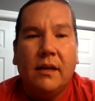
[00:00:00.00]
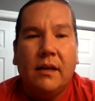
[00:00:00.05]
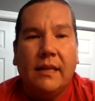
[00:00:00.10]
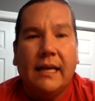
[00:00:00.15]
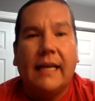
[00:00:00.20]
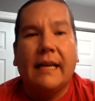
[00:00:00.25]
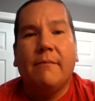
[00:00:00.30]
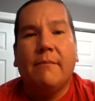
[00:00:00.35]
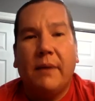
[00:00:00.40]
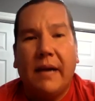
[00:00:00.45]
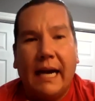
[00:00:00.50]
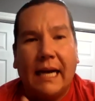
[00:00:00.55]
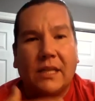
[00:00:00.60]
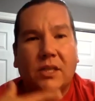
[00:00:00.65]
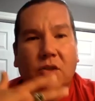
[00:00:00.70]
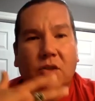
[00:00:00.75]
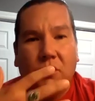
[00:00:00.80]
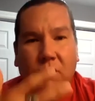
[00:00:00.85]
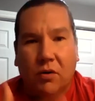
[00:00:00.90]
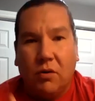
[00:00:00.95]
that
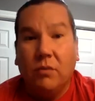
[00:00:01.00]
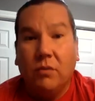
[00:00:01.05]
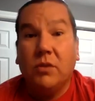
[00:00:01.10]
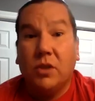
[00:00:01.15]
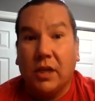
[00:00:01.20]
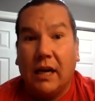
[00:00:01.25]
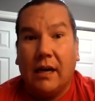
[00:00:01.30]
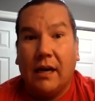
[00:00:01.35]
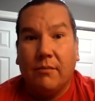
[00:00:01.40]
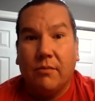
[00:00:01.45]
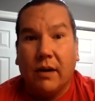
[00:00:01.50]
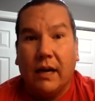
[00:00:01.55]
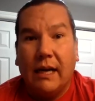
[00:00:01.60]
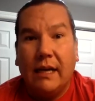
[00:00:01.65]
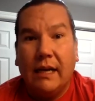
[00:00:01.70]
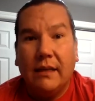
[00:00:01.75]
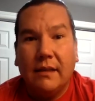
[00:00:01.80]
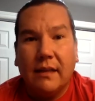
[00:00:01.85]
impacts your own job, right?